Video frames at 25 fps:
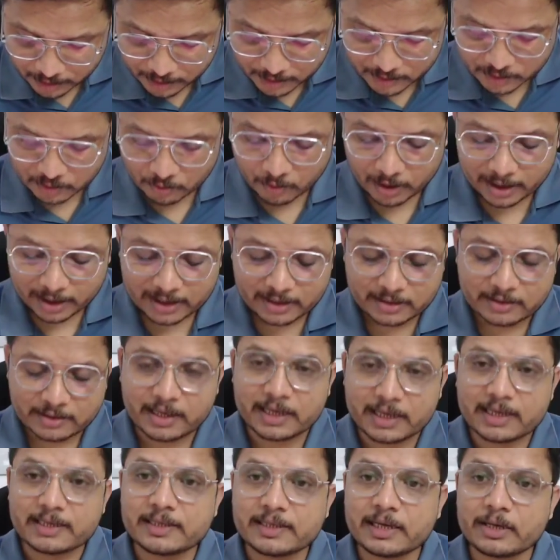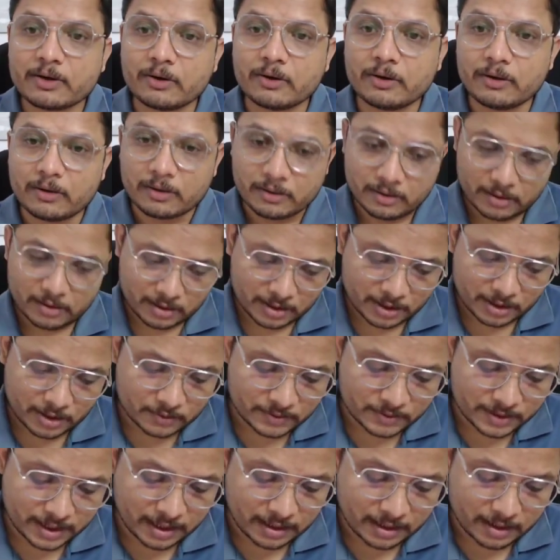So what is T zero?
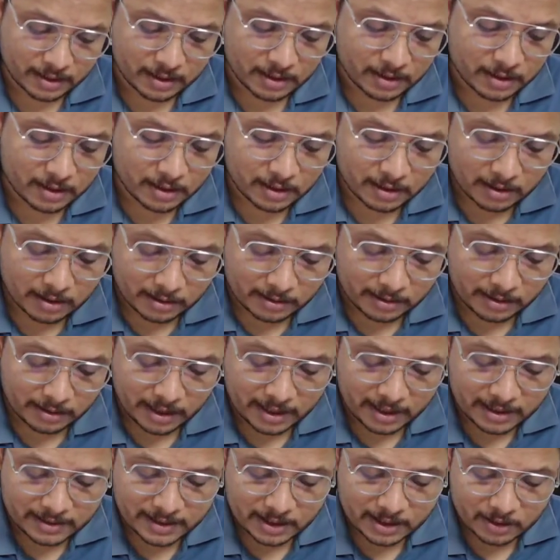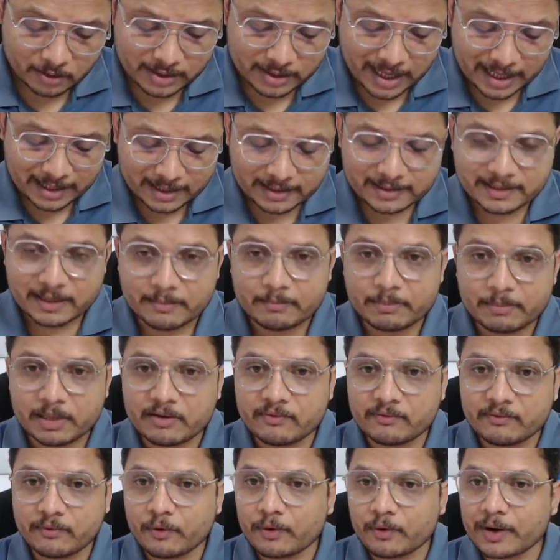You see, T zero that is
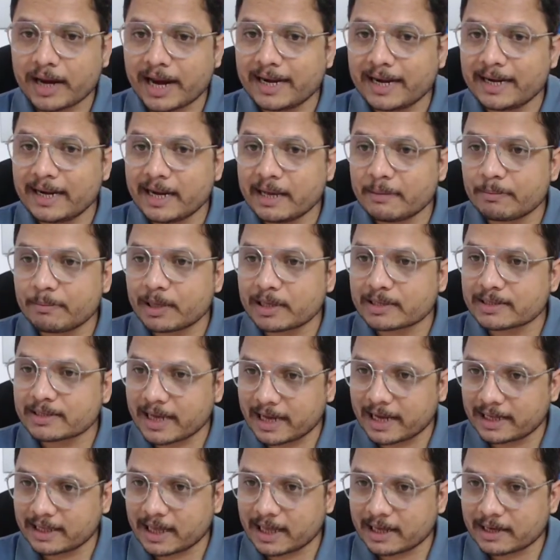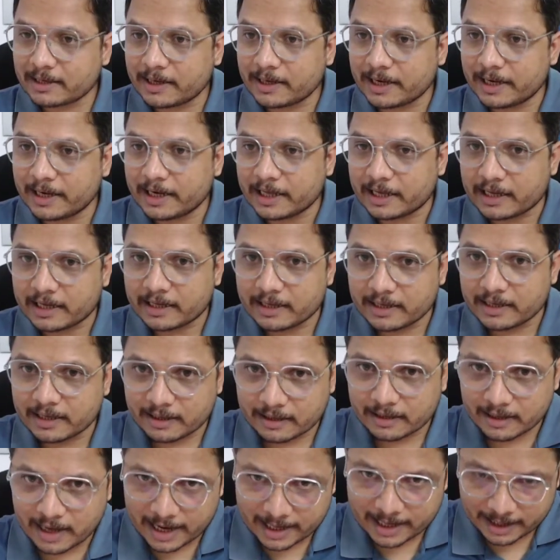simply four N D plus N R T T,
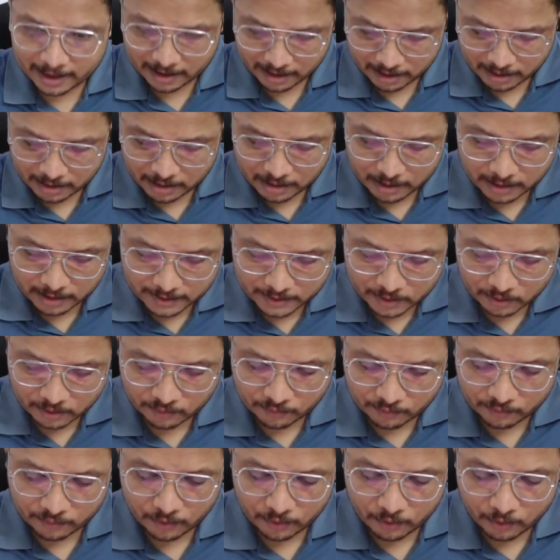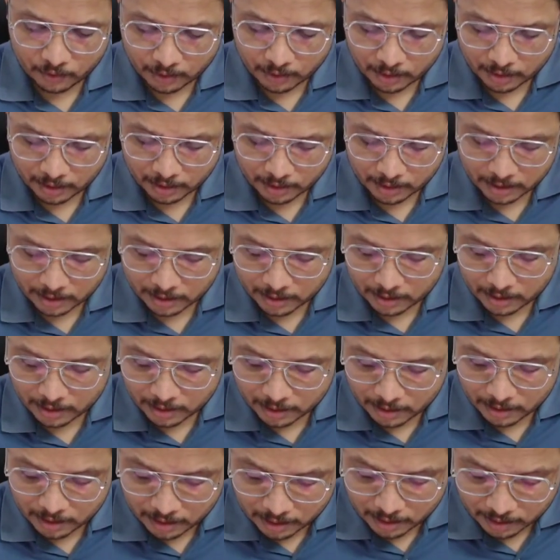right? So four,
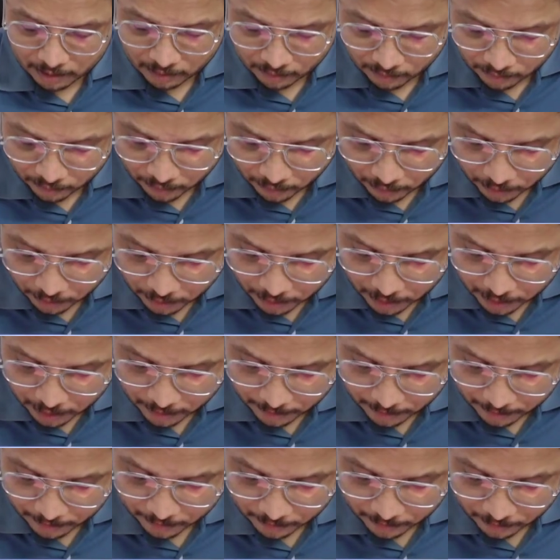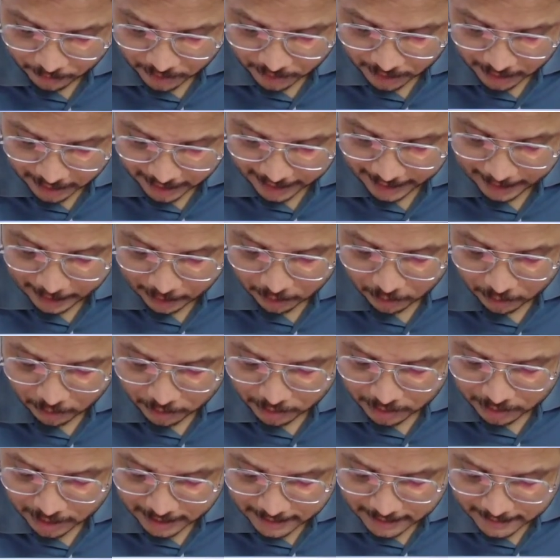four
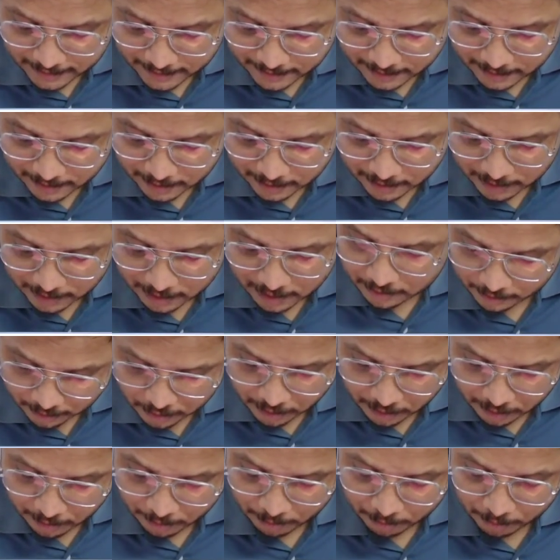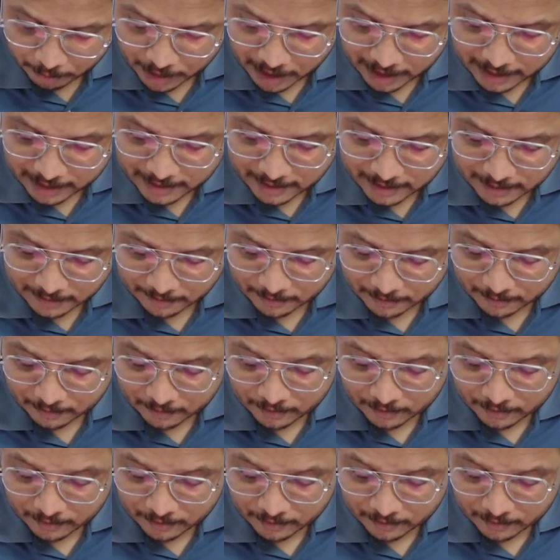into this plus